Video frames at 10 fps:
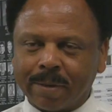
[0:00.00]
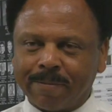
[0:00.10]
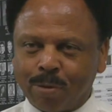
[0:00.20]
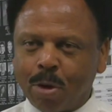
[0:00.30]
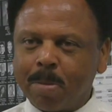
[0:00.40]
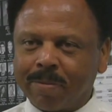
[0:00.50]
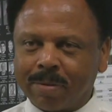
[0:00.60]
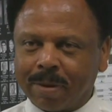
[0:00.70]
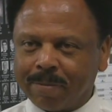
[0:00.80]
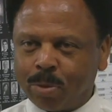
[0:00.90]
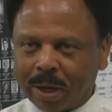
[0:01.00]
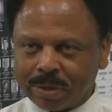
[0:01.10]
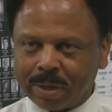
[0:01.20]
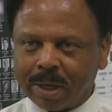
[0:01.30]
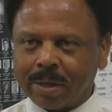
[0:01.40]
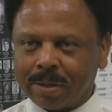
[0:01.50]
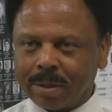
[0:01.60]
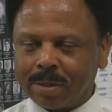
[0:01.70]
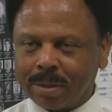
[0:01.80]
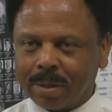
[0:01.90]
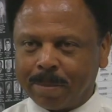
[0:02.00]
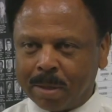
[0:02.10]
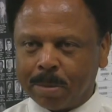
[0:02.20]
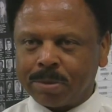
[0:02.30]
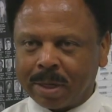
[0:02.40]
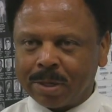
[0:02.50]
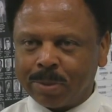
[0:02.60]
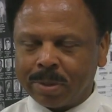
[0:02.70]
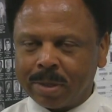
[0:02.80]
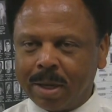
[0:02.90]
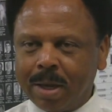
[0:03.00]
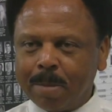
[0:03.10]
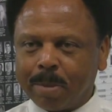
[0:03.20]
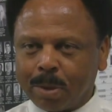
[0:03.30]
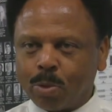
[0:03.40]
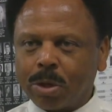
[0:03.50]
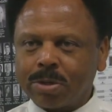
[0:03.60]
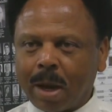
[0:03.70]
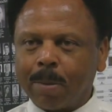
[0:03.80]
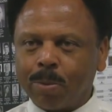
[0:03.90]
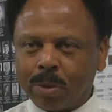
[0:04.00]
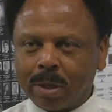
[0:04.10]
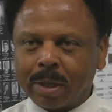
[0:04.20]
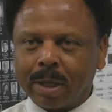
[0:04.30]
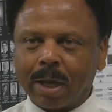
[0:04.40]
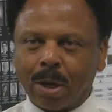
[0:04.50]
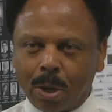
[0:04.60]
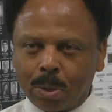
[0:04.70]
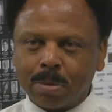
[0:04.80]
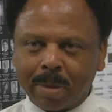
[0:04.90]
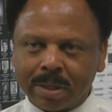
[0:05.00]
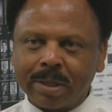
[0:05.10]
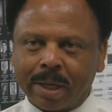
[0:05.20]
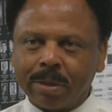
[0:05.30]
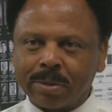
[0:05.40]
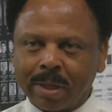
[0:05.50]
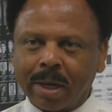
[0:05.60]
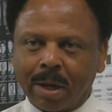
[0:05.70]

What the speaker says: a form of questioning to get people's interest, but the workshop really kind of honed my skills in that